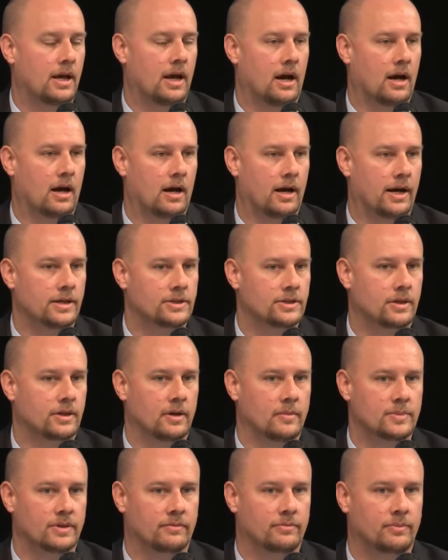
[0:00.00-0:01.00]
in
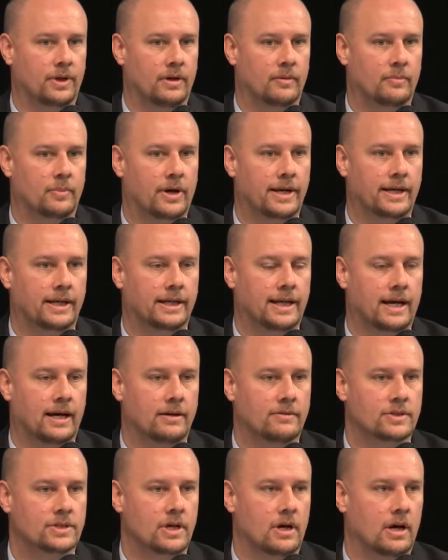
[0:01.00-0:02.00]
terms of breaking
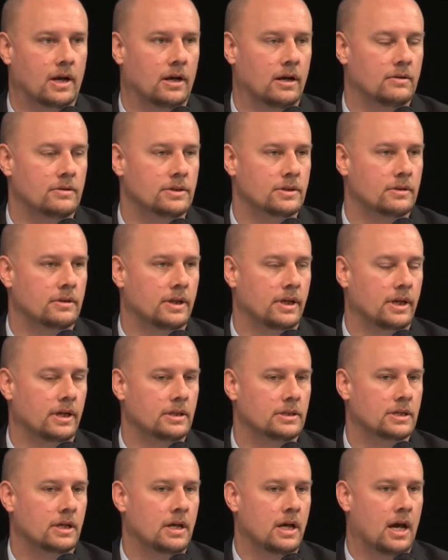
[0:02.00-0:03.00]
down of silos and
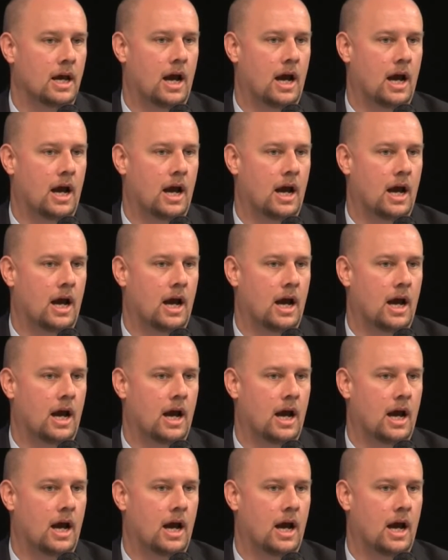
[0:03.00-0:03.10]
things.